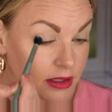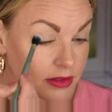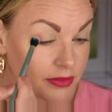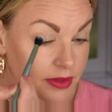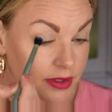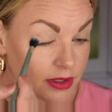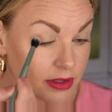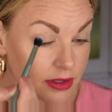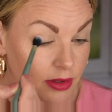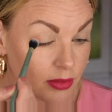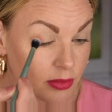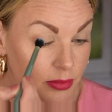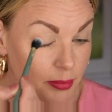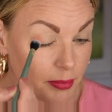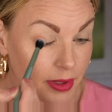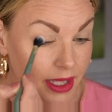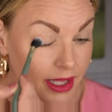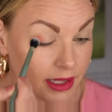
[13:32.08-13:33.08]
The whole
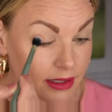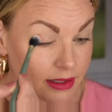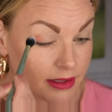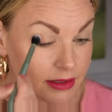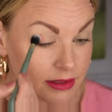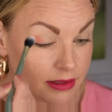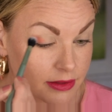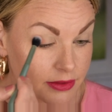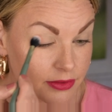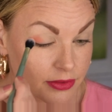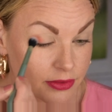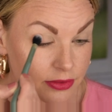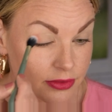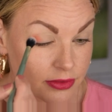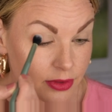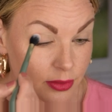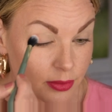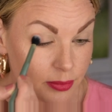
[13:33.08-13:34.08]
palette looks
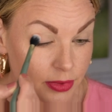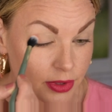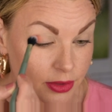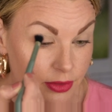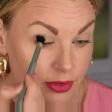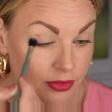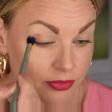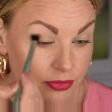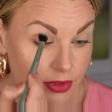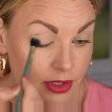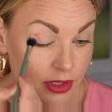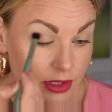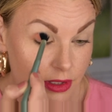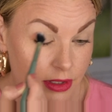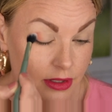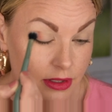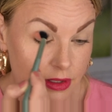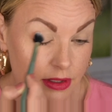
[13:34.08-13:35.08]
so
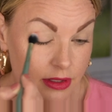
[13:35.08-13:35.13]
beautiful.